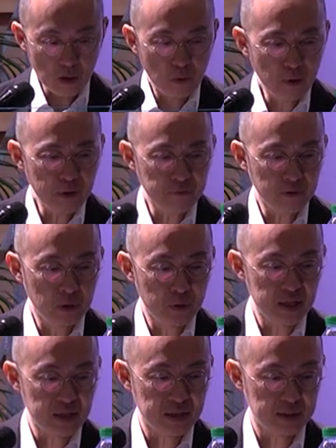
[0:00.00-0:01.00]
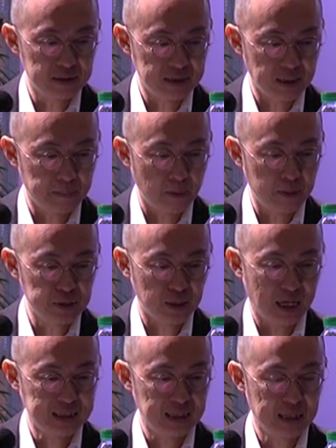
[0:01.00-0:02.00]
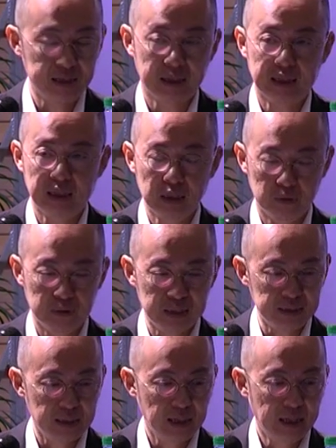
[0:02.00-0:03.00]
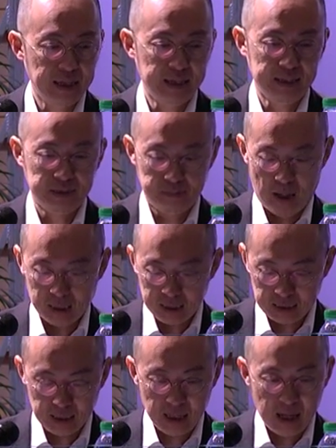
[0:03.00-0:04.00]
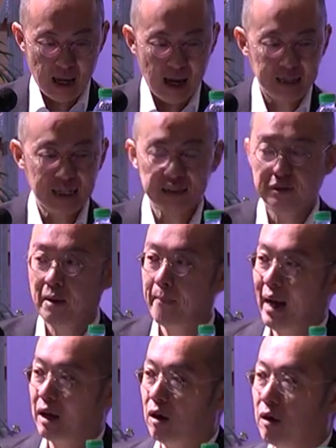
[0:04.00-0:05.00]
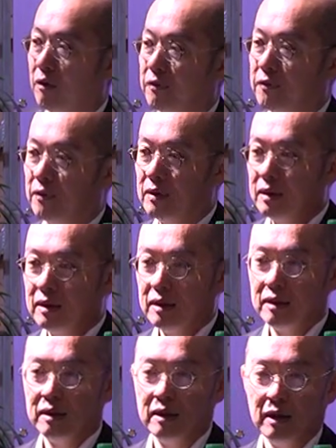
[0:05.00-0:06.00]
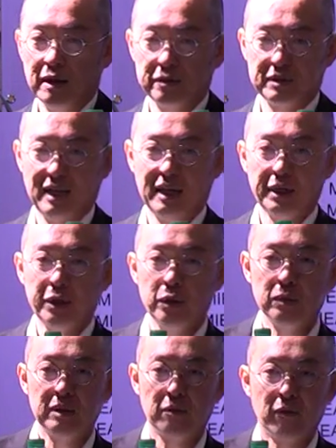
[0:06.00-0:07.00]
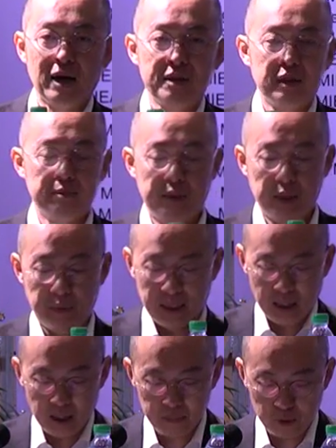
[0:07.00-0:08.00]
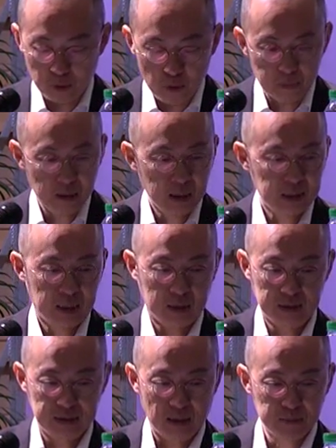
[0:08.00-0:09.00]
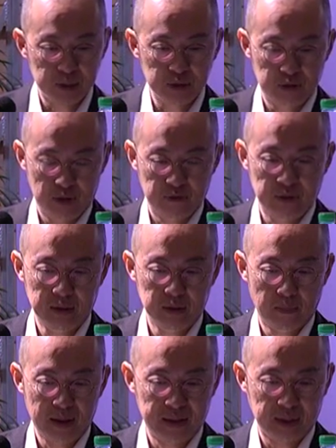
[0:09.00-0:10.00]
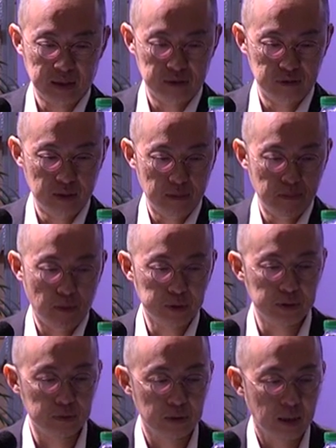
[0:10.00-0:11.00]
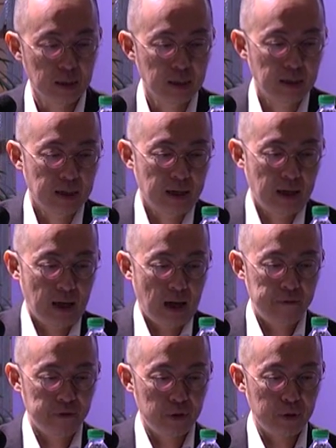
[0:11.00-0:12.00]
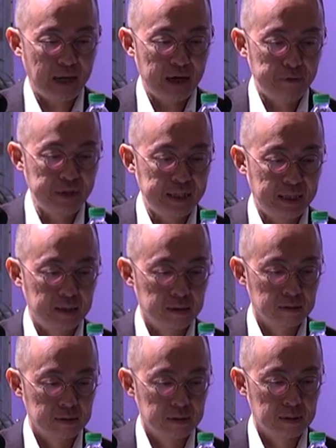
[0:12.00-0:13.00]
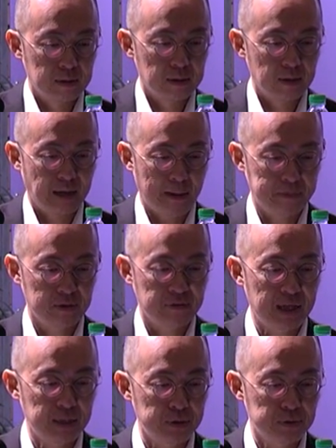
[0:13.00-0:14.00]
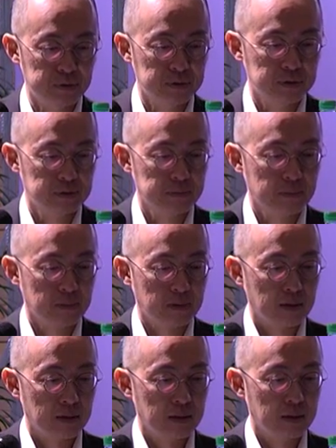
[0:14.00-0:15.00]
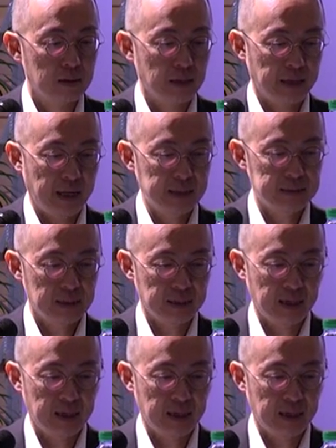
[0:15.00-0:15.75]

With users, Singapore and Jakarta as the key users in this market, and that's on the back of, as we're telling you, the rising middle income group, consumption-driven domestic model. And you look at retail, capital values, again,